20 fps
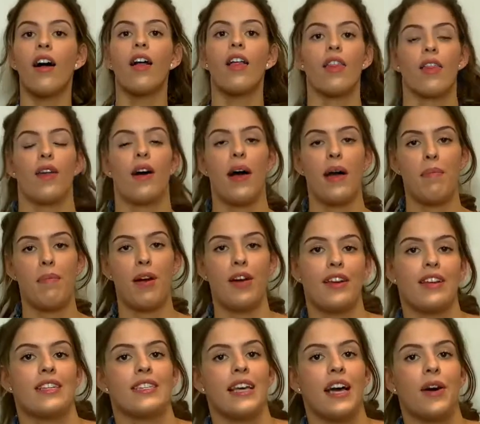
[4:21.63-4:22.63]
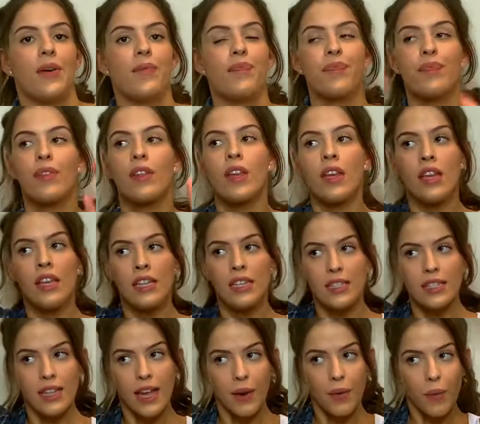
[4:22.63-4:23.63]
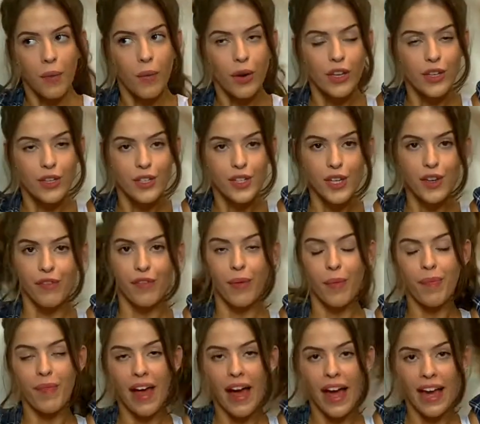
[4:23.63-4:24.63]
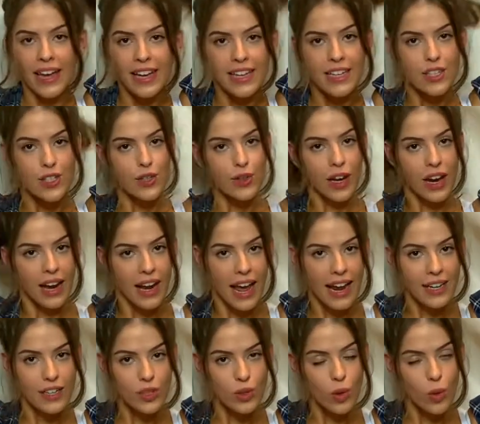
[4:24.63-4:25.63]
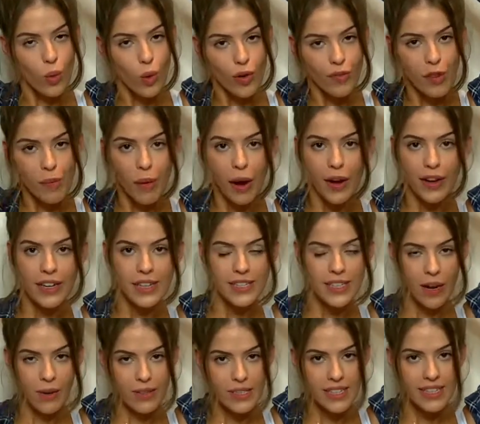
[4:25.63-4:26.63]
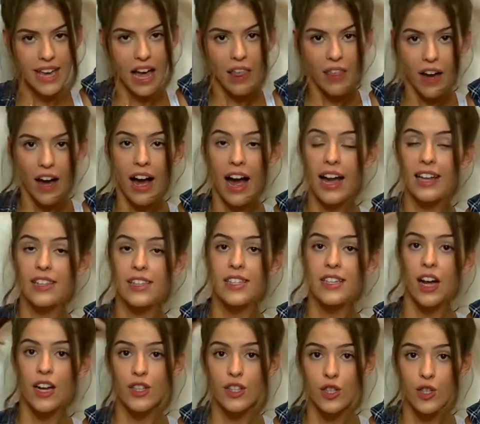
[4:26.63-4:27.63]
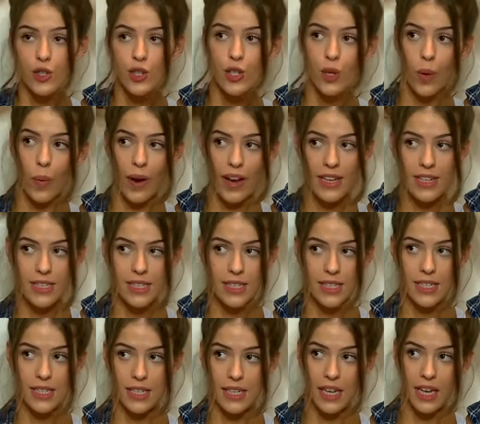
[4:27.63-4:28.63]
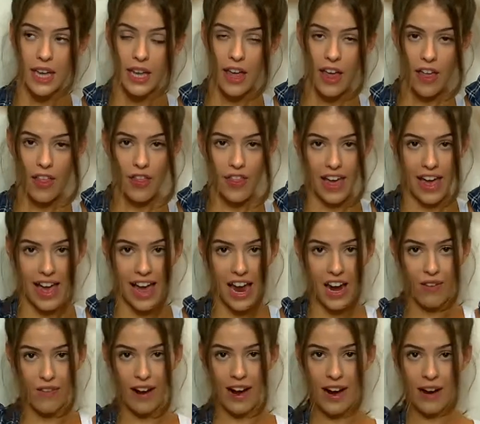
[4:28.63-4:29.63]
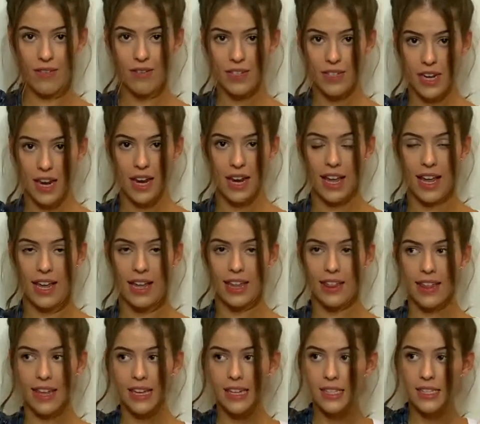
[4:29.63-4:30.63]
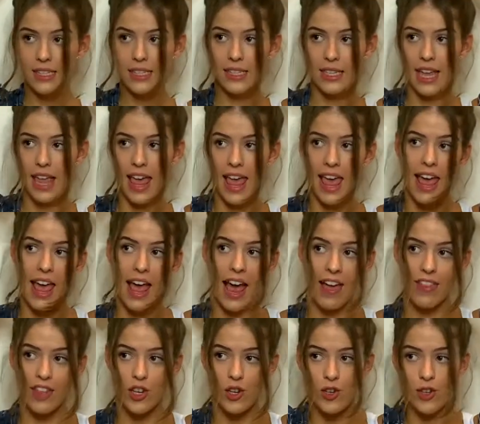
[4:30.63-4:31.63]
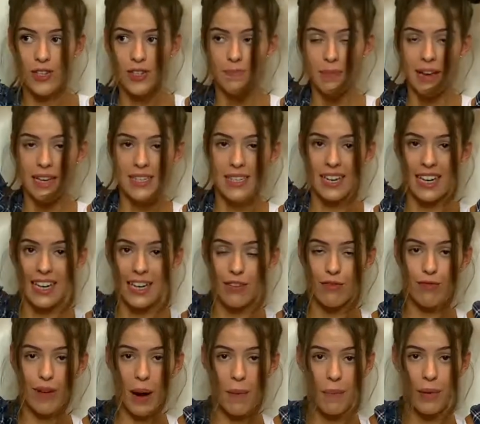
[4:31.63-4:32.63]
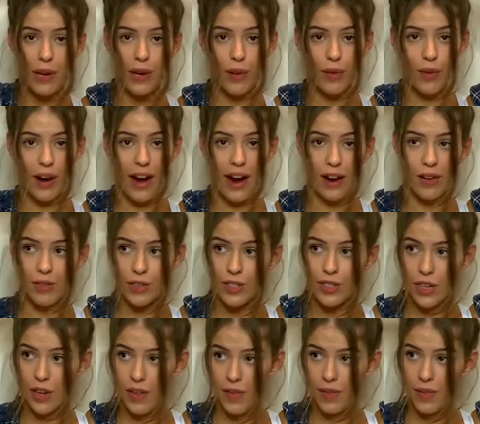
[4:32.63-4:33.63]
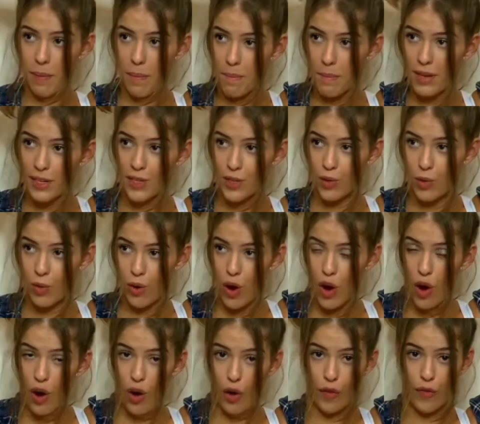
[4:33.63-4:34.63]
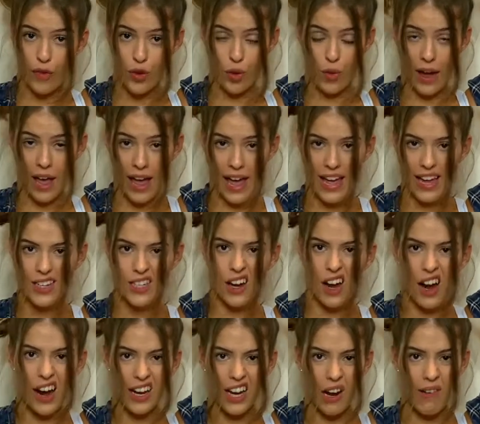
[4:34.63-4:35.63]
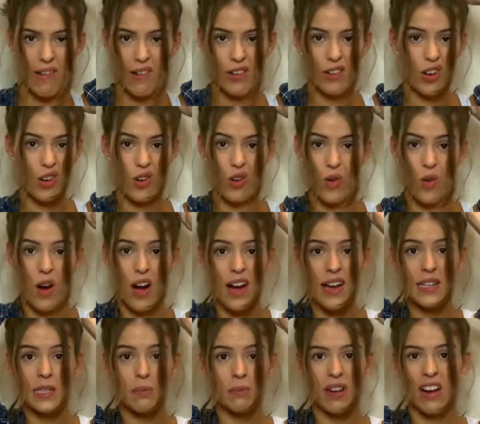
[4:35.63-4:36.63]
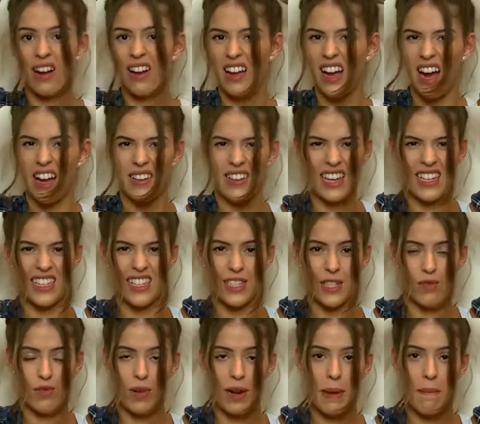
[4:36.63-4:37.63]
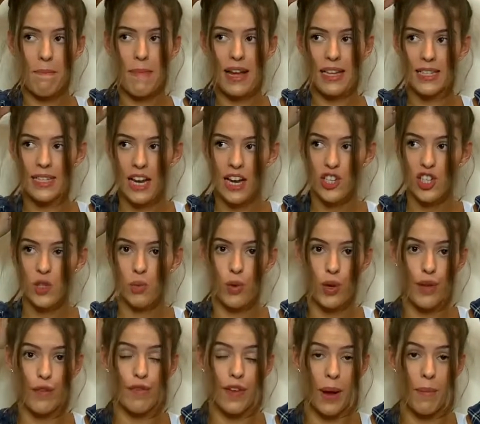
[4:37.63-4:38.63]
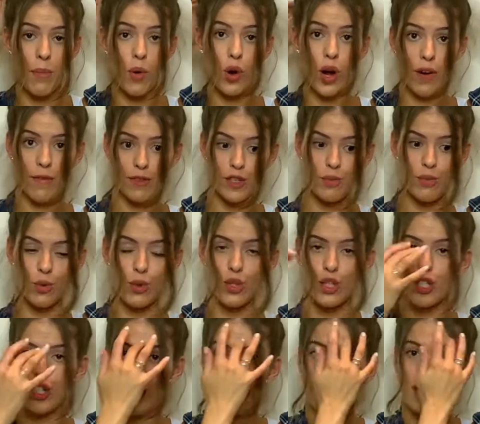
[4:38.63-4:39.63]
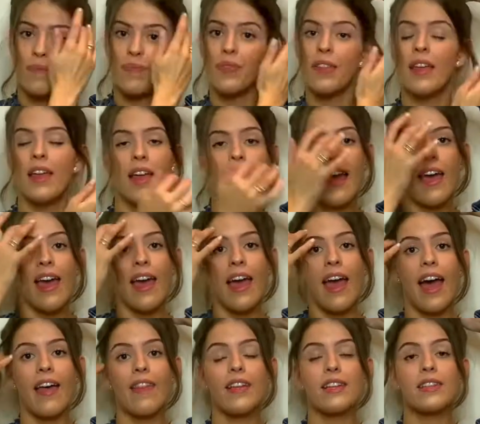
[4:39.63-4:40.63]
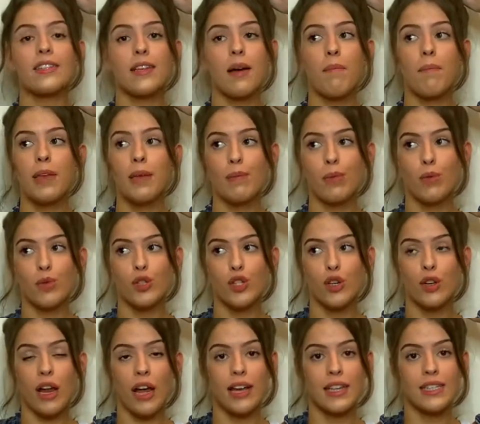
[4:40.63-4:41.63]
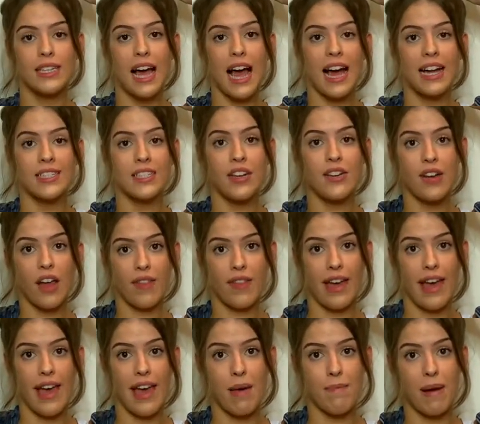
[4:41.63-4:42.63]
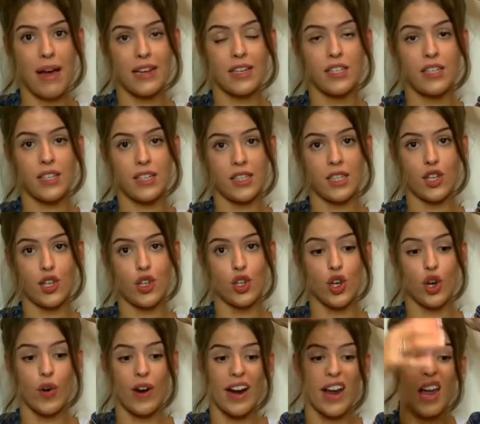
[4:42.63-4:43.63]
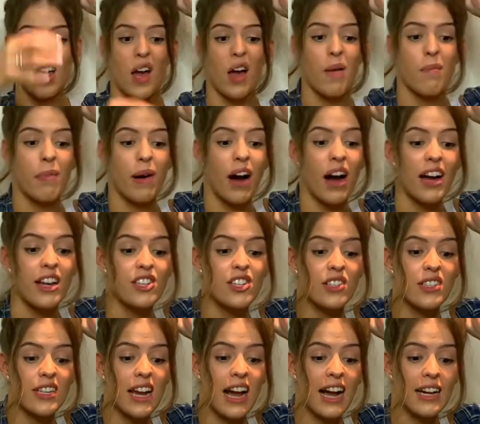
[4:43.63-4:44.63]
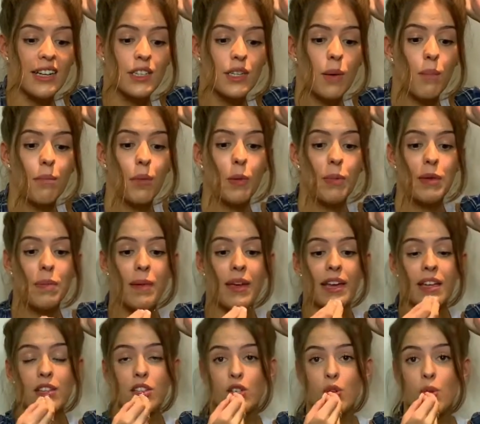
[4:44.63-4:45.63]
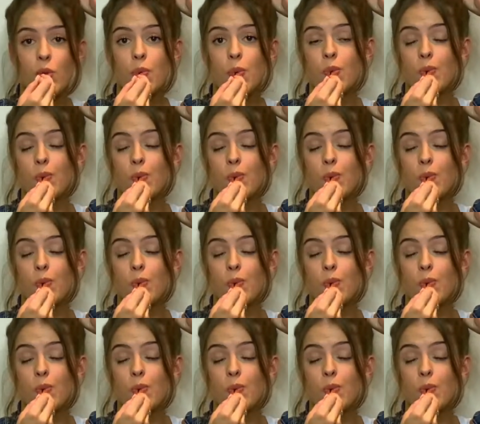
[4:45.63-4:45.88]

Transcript: the high ponytail. So then what you do from there is you collect all of the ponytail together and start to twist the hair around like this, and then you just basically wrap it around the middle of your head. I go clockwise, but I guess it doesn't really matter, it's just what you find more comfortable to do. And then some people do like to add another hairband to secure it, but I just add bobby pins